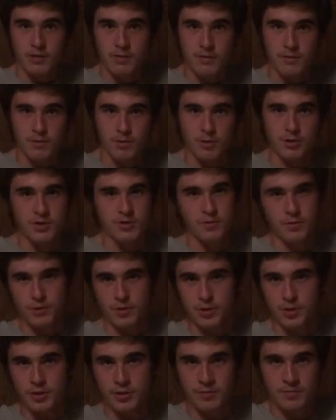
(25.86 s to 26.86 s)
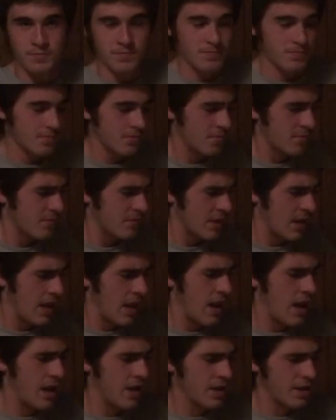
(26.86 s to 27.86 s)
of course, for the dough,
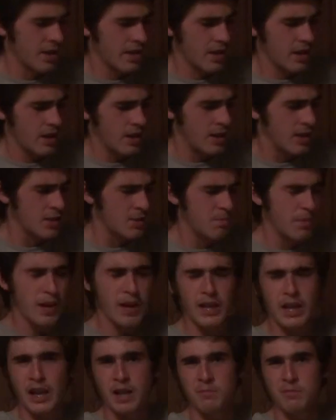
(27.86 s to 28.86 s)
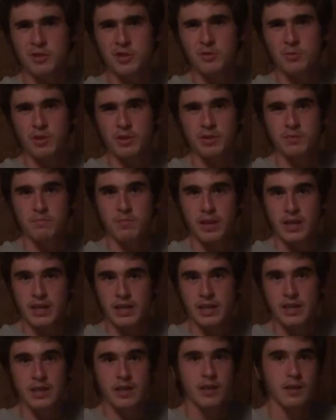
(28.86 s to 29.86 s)
and depending on how much you want to make,
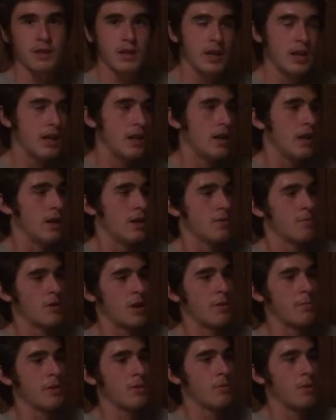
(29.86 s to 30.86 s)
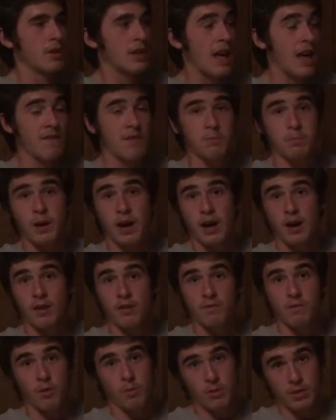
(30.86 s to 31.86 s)
probably want half a
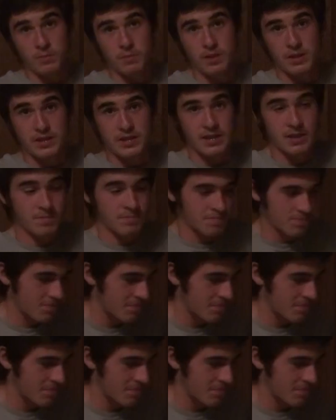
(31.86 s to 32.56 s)
pound for one pizza.